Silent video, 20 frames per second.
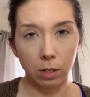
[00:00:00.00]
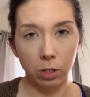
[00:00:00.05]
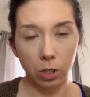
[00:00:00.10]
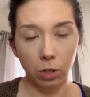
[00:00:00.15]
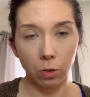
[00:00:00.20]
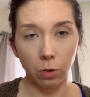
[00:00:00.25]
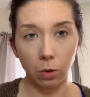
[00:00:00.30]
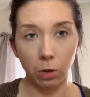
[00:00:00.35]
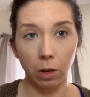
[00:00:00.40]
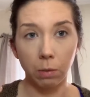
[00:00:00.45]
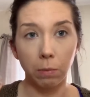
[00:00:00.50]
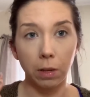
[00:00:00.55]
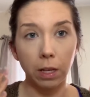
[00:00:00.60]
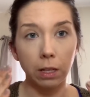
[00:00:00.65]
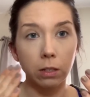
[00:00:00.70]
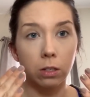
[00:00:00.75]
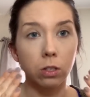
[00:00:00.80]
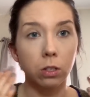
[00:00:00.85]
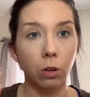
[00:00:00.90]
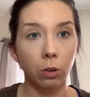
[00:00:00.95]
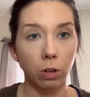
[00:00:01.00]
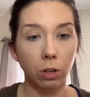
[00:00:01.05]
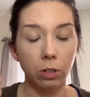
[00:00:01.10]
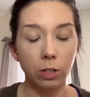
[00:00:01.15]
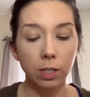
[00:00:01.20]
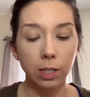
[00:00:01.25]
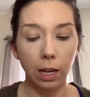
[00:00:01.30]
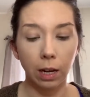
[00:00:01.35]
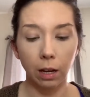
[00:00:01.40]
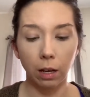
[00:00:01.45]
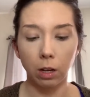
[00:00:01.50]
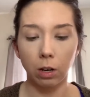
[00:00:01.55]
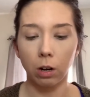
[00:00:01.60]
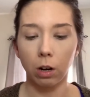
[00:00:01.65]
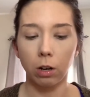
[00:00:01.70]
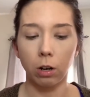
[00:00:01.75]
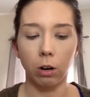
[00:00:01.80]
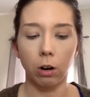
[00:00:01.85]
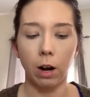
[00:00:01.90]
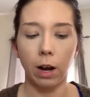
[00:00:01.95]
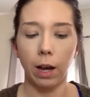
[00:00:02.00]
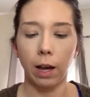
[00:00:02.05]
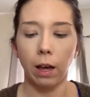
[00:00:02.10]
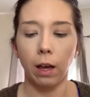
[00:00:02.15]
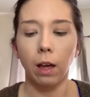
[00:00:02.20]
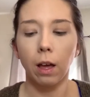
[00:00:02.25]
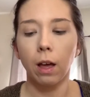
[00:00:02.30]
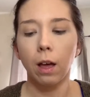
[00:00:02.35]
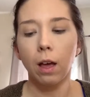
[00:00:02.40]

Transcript: Do you know what I mean? So you're setting your under eye